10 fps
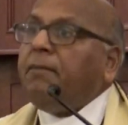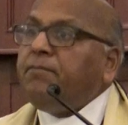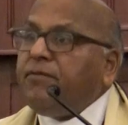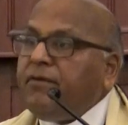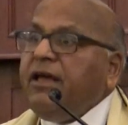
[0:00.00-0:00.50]

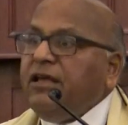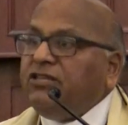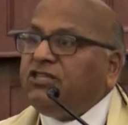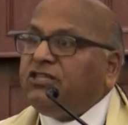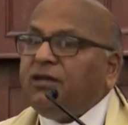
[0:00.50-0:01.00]
a
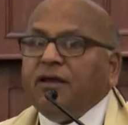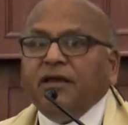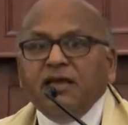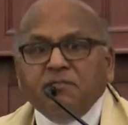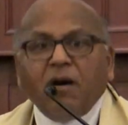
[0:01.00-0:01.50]

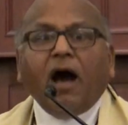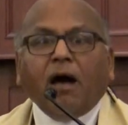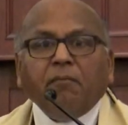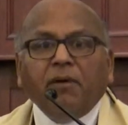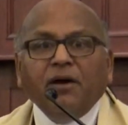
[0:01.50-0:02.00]
priest,
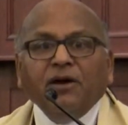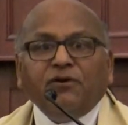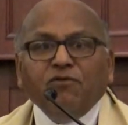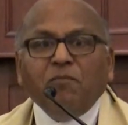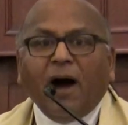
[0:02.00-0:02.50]

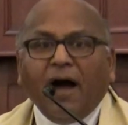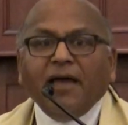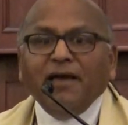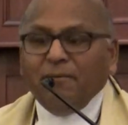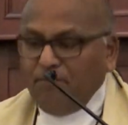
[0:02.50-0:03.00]
imam, to
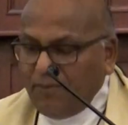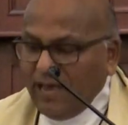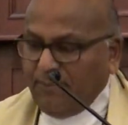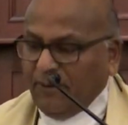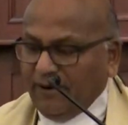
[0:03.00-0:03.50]
my
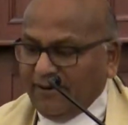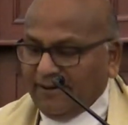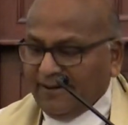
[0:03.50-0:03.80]
people.